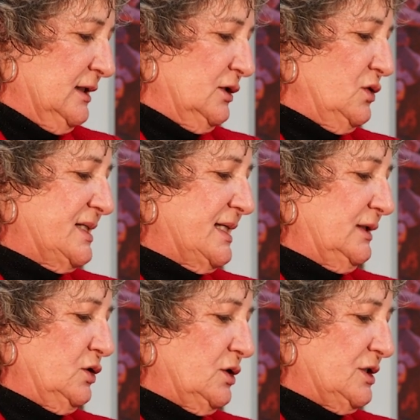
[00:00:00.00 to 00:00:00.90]
Lucy
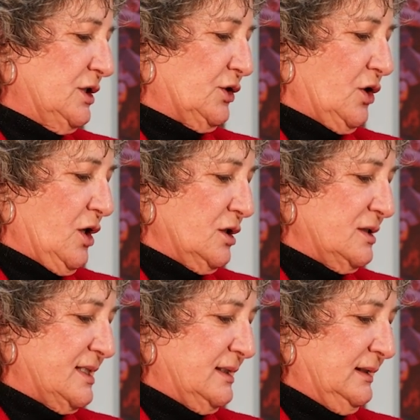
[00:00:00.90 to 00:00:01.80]
looked and her
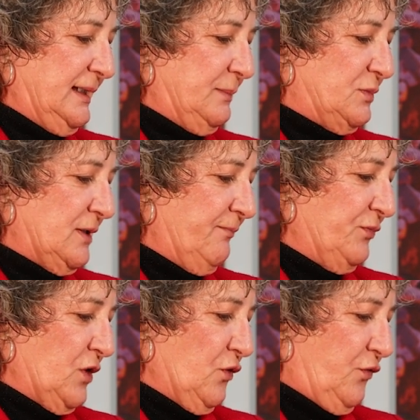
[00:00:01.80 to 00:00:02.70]
heart leaped.
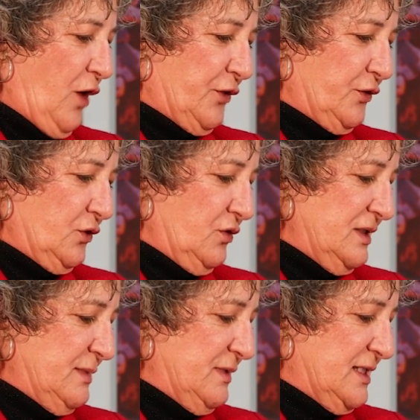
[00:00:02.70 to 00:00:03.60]
Father
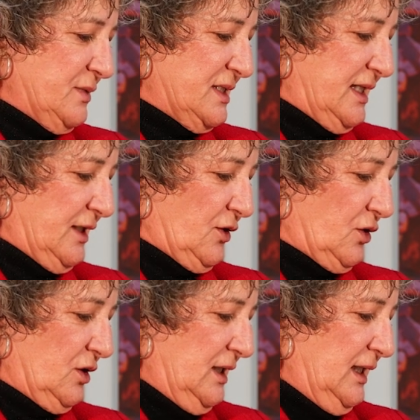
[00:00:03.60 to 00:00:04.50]
Christmas was
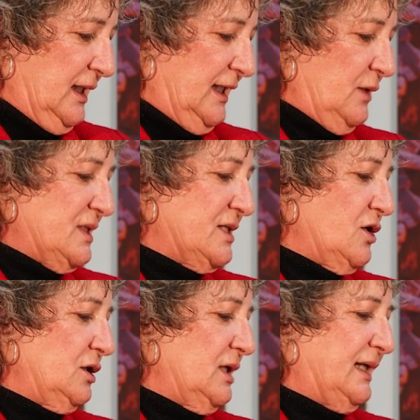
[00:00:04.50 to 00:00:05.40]
here. He was
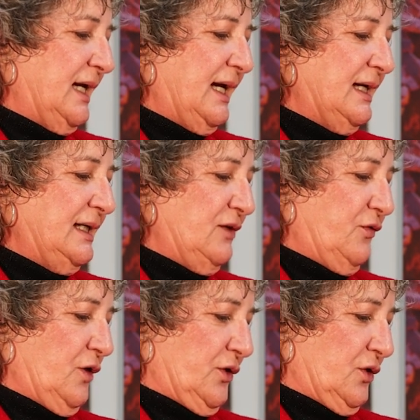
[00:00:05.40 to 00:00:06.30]
not like any
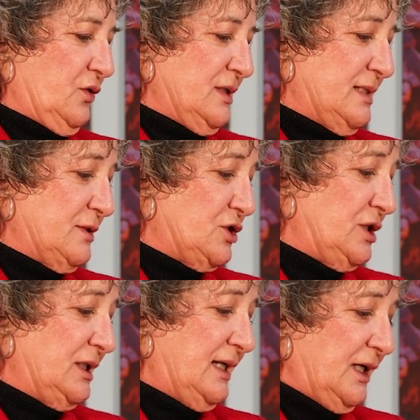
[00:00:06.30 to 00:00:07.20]
Father Christmas
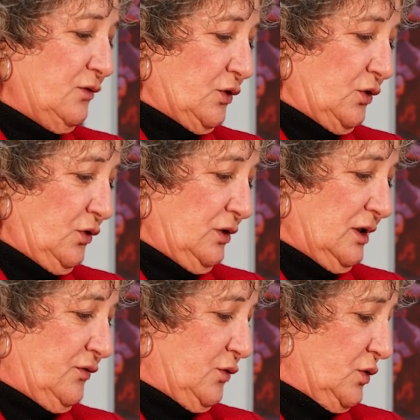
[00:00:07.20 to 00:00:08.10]
she'd ever heard
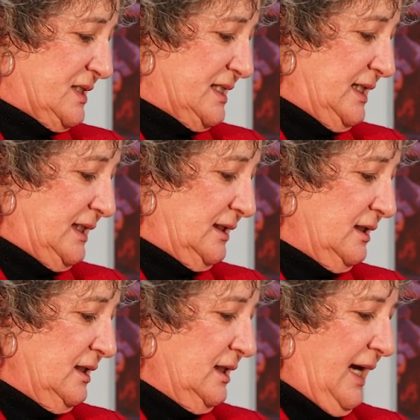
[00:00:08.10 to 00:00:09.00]
of or
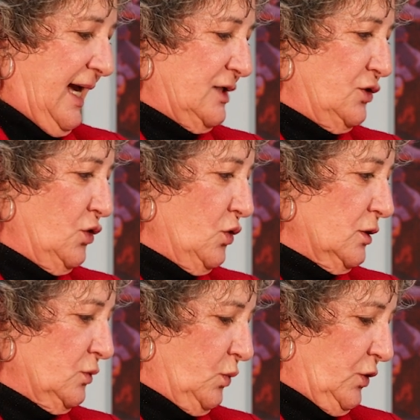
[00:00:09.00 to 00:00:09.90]
seen, and
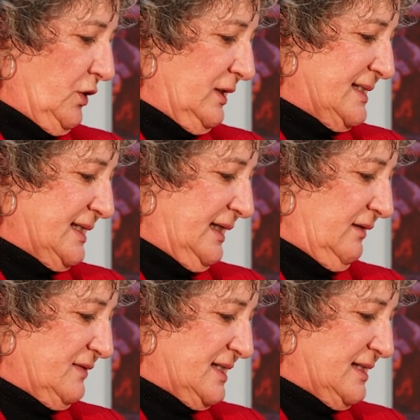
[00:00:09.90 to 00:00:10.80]
nor were his
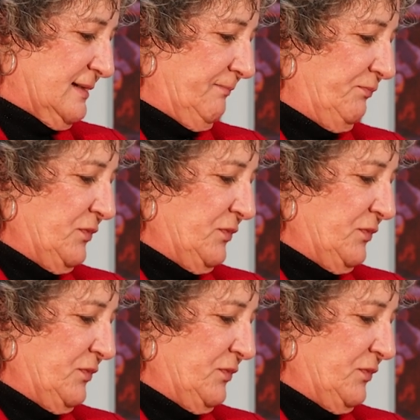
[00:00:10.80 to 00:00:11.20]
gifts.